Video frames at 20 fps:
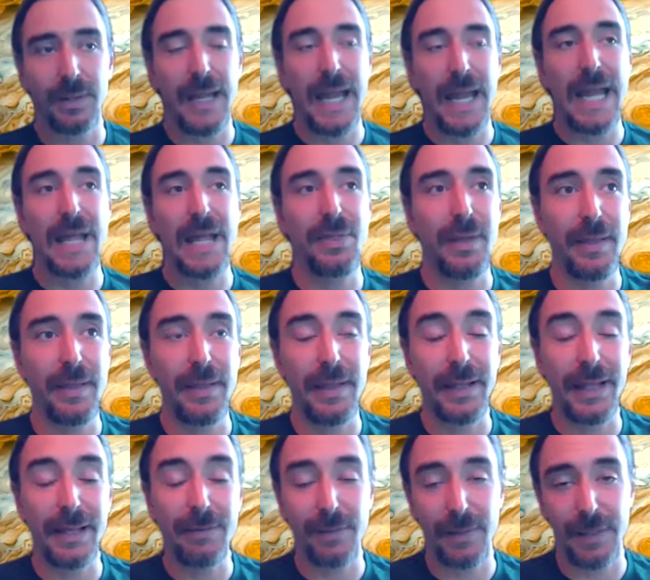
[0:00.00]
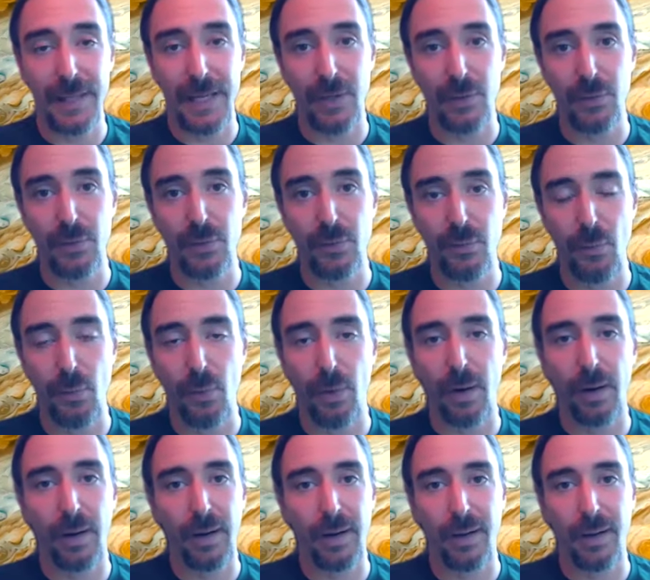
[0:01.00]
the 8th and the 11th house
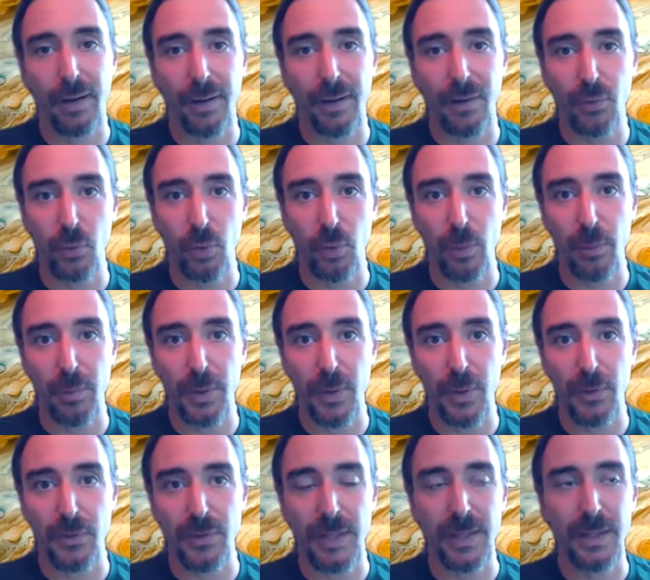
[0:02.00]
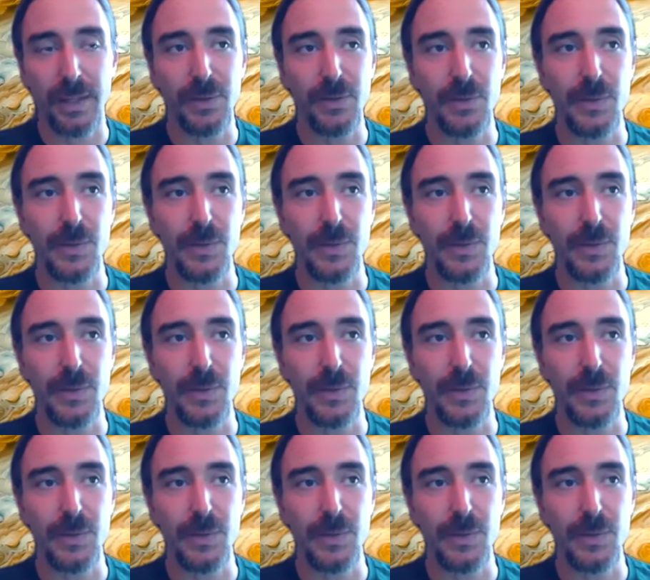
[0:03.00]
for a Scorpio ascendant.